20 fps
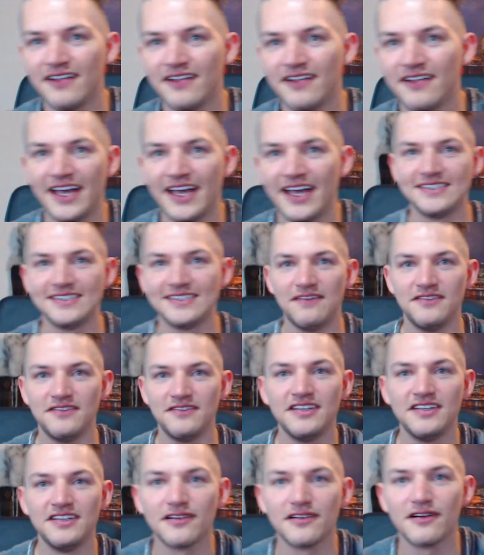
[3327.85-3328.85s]
like any
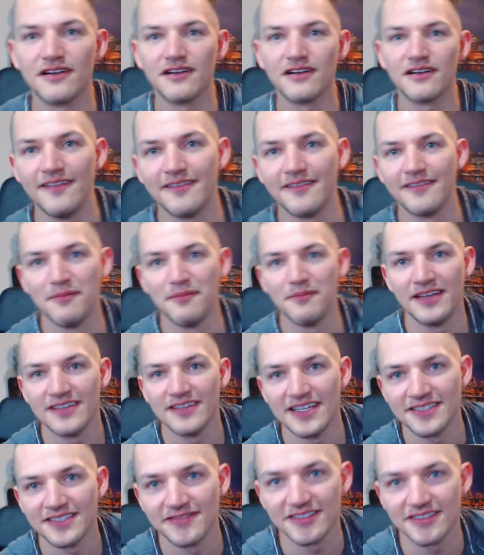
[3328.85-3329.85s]
17-year-old girl I've ever met.
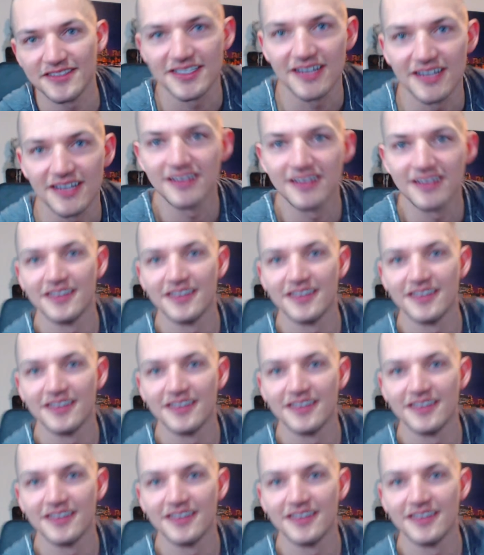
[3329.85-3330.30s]
That's for sure.